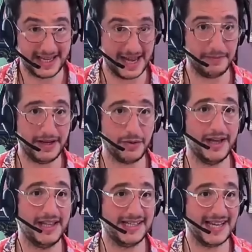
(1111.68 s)
it can be
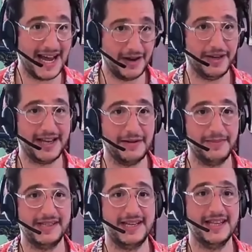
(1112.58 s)
queer. This is how it
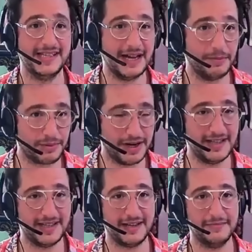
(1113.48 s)
can be seen. This is how
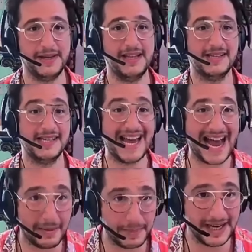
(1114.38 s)
brilliant it can be. This is
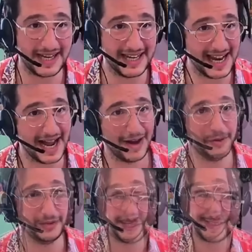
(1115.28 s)
happening
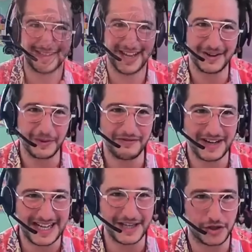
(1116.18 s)
now.
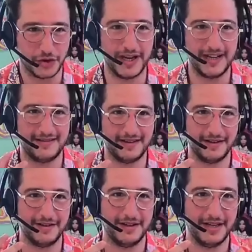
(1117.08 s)
Really enjoyed
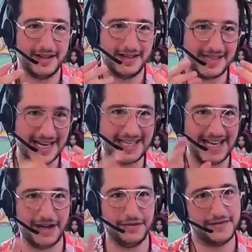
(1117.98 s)
the
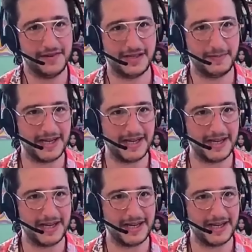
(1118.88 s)
setting out of the
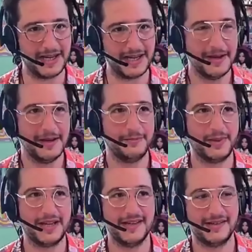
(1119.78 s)
spaces,
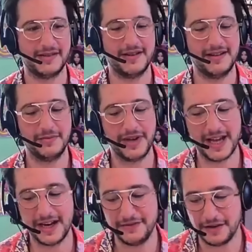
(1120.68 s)
because
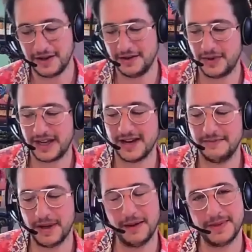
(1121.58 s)
we kind
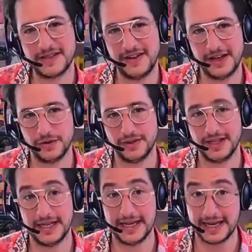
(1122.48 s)
of purposefully
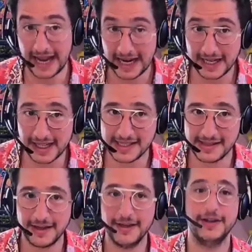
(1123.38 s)
called it an
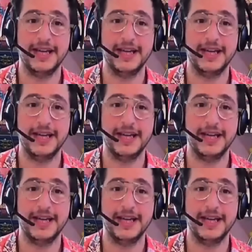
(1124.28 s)
atlas,